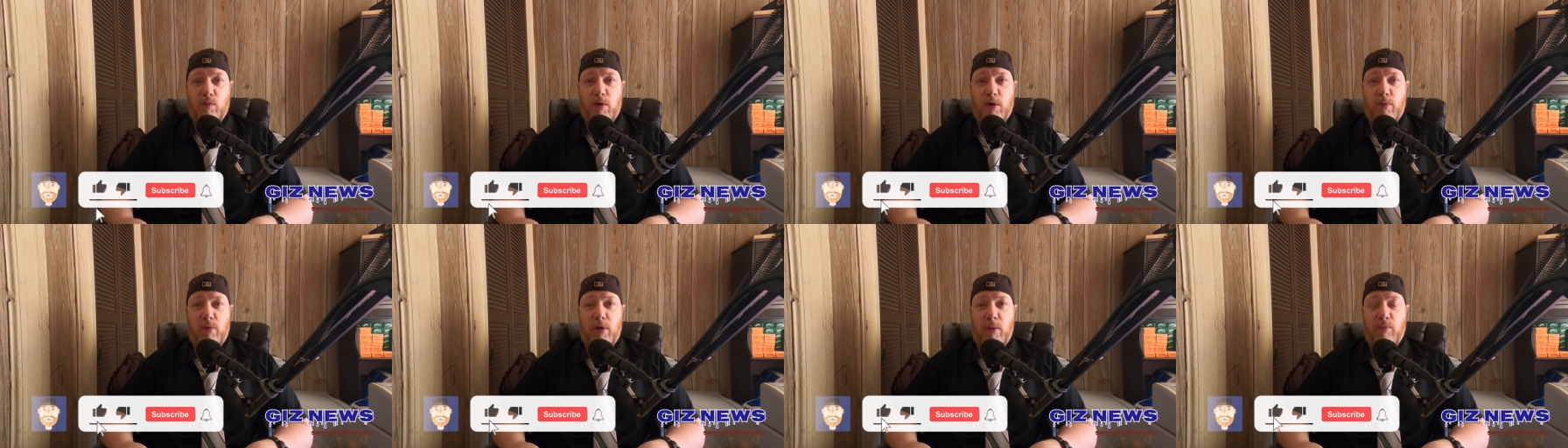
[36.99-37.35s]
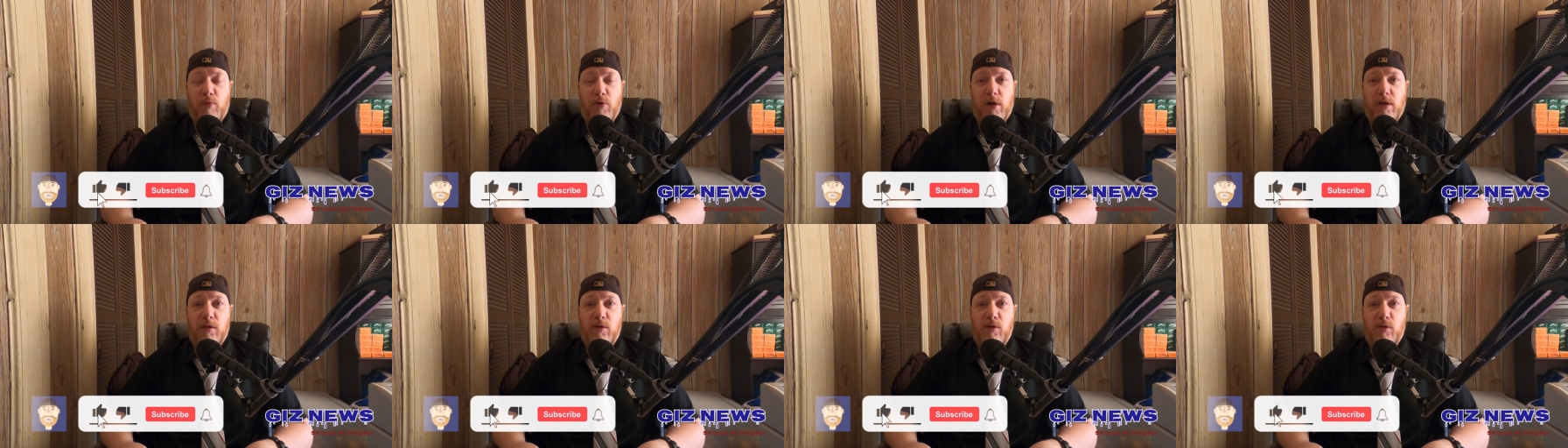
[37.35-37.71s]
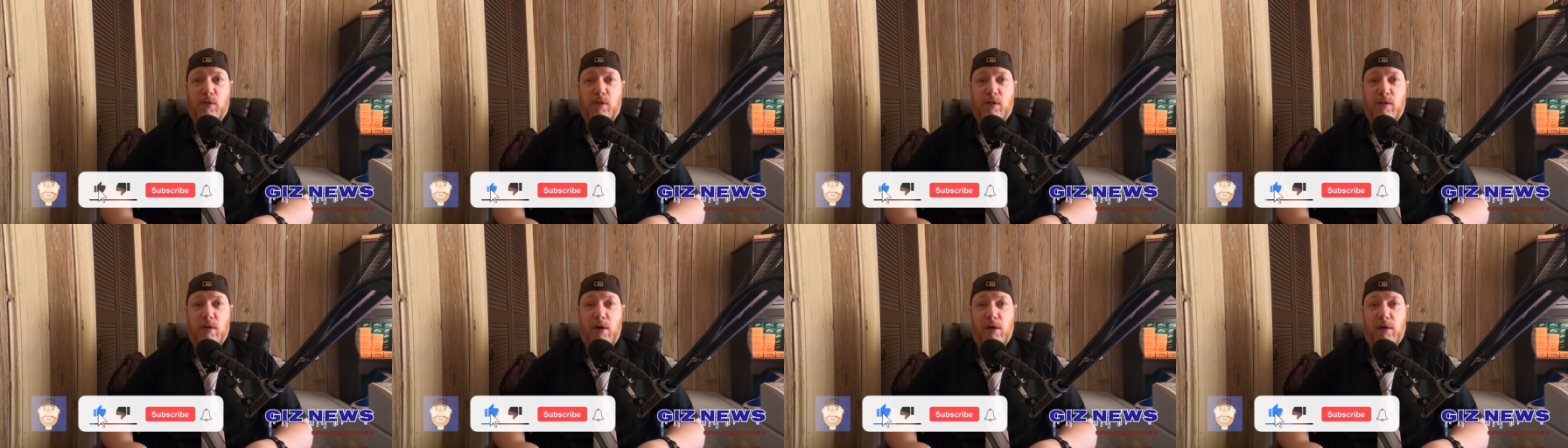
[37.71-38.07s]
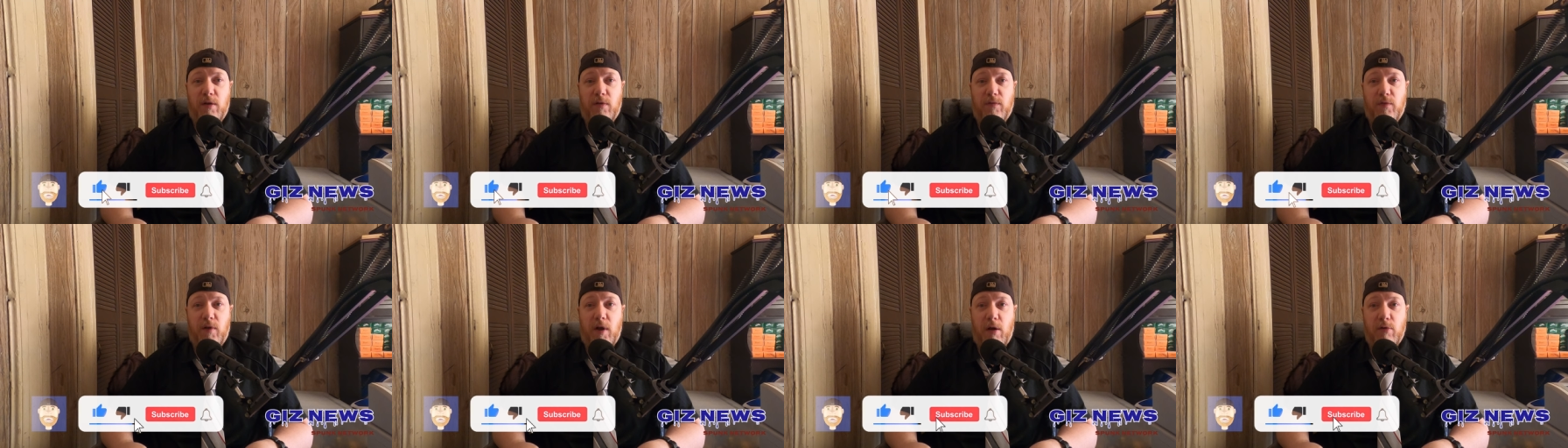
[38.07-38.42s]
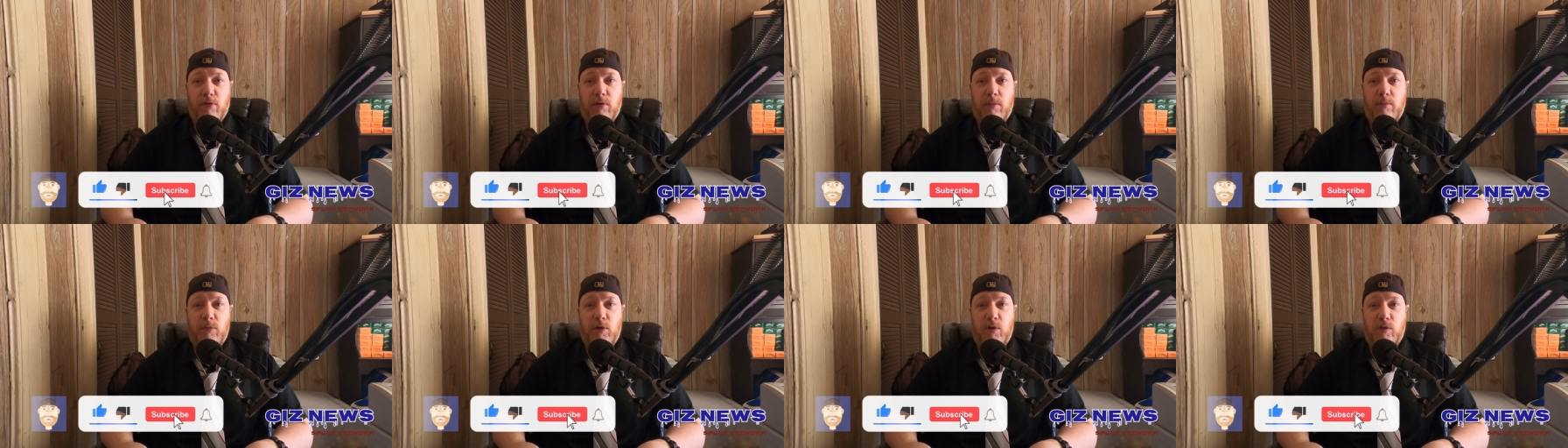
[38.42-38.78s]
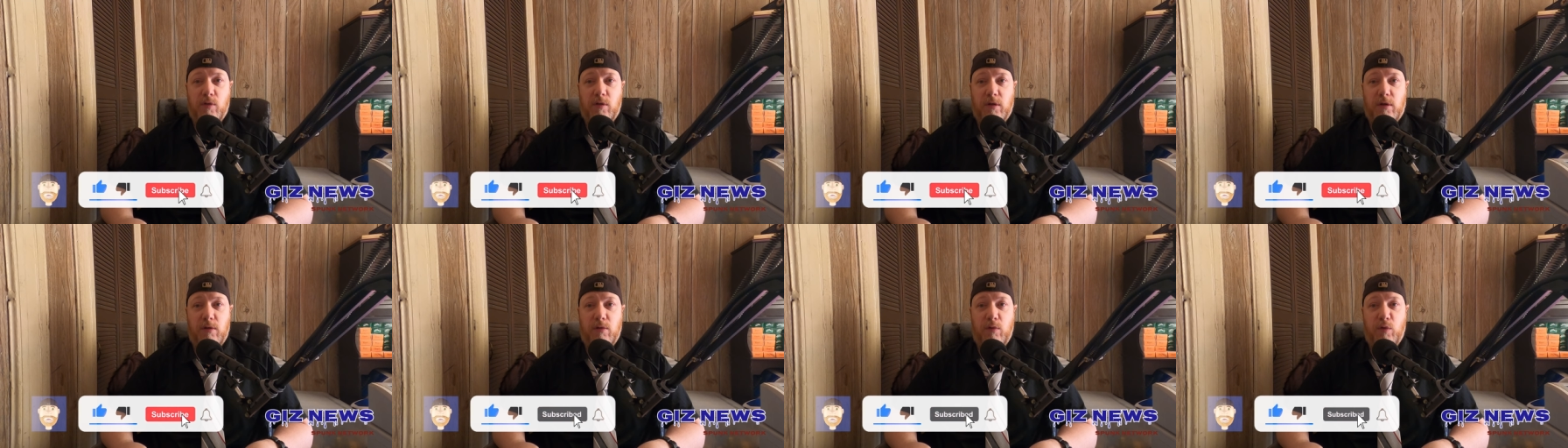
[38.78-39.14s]
where we bring you sort of current
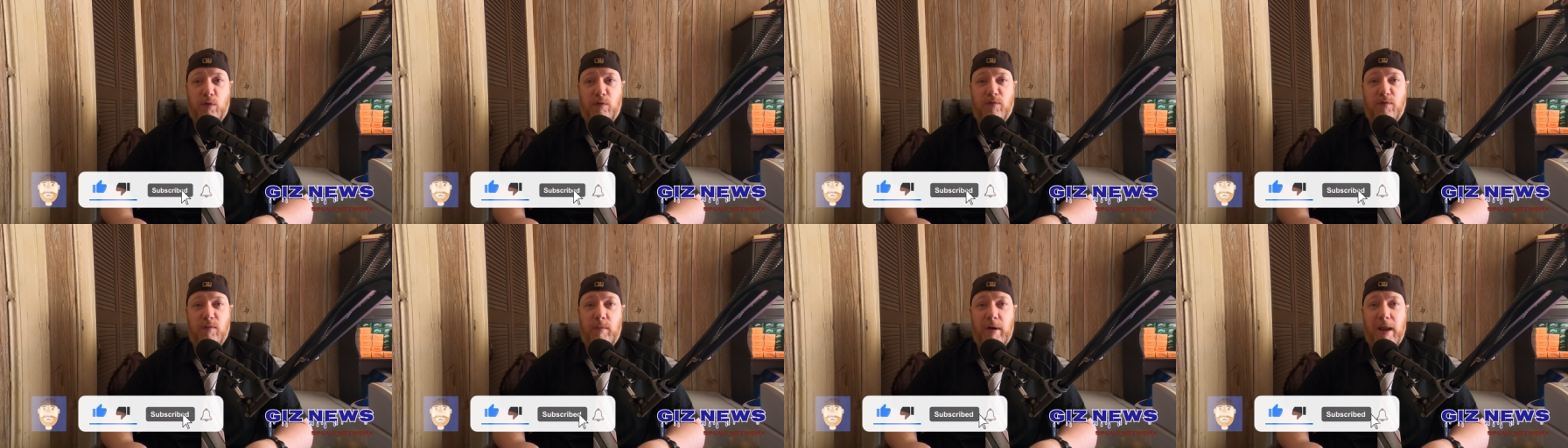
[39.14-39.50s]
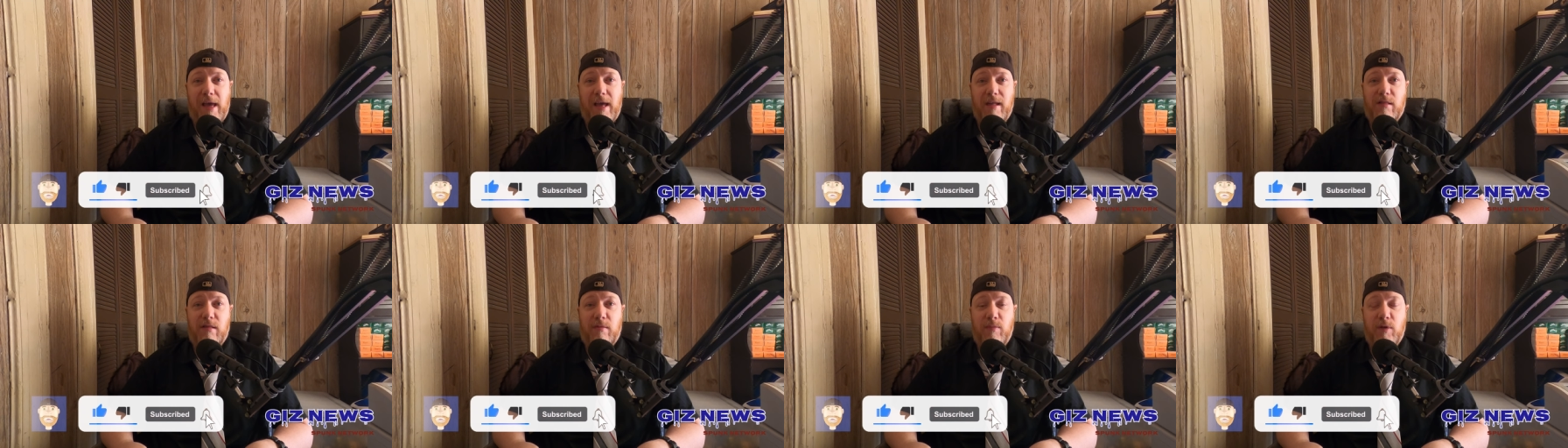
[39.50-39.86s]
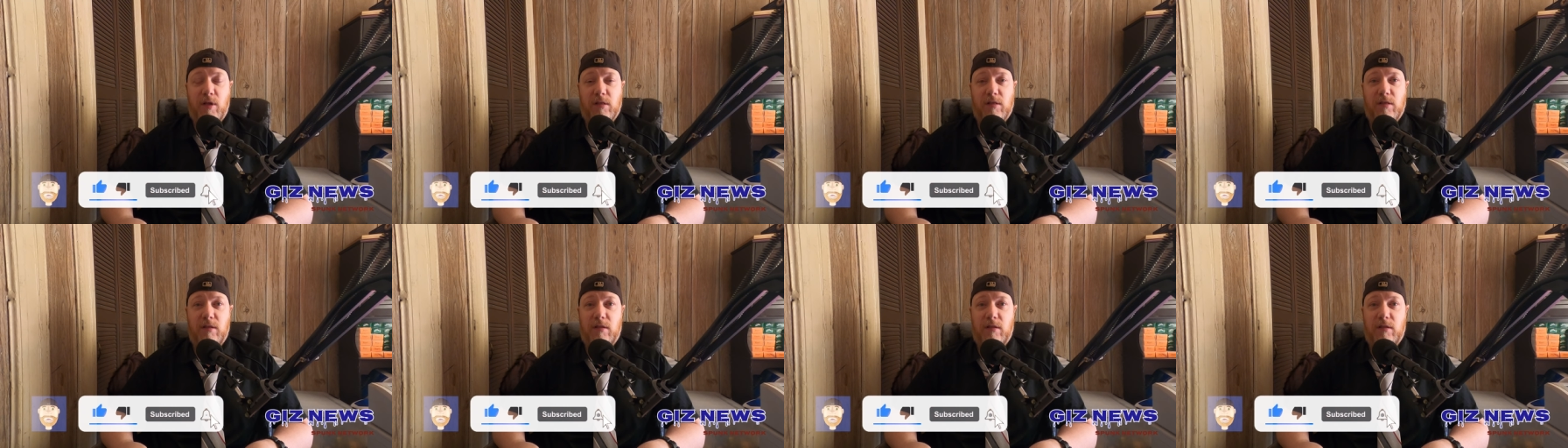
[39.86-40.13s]
music news from last month